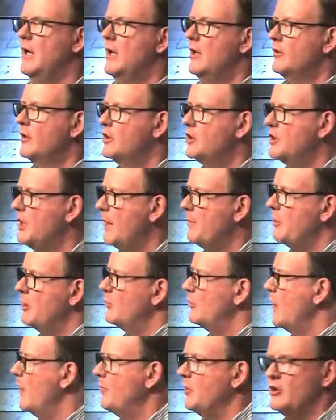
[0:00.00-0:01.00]
The shepherd
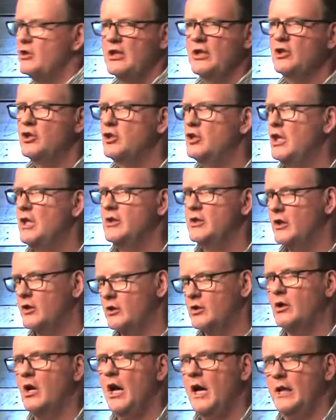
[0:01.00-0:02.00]
represents Jesus
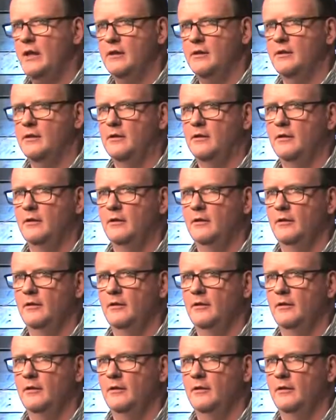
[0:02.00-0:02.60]
Christ,